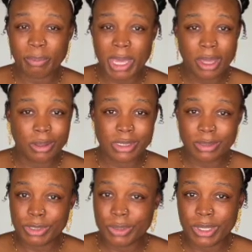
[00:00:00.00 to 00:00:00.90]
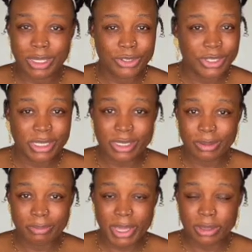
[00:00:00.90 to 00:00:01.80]
pounds up to 100 and
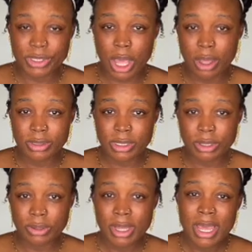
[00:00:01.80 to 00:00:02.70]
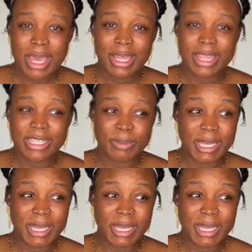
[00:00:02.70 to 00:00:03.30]
some pounds also. That's my